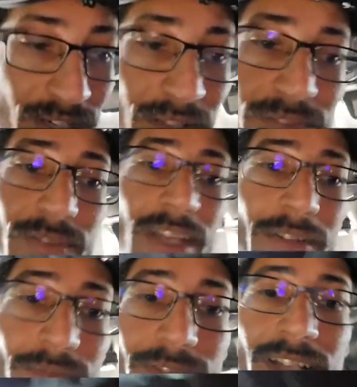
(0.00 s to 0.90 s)
have
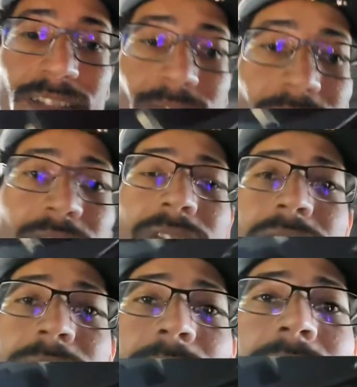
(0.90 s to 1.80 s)
lots of other
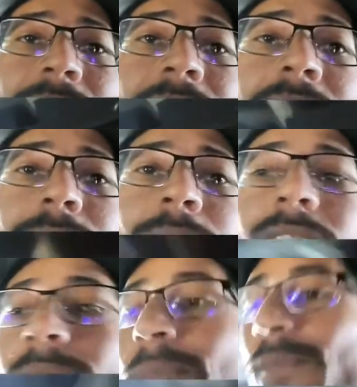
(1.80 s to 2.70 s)
tools here as well
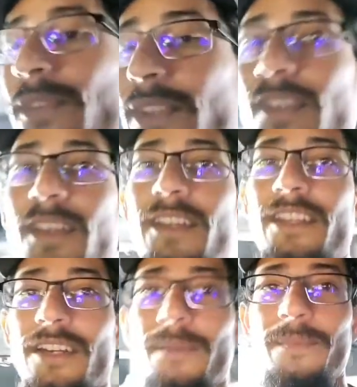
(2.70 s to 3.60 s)
you know,
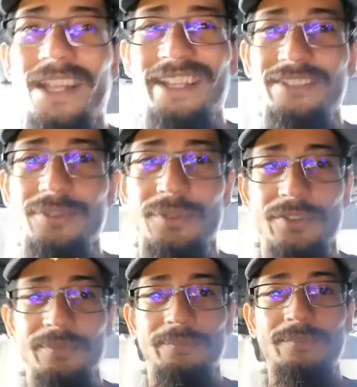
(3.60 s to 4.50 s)
I like tools.
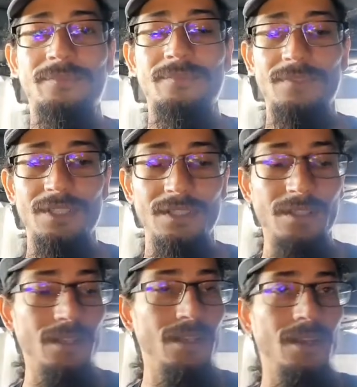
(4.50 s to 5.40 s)

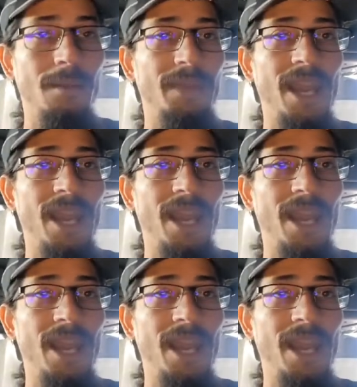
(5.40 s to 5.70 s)
But yep,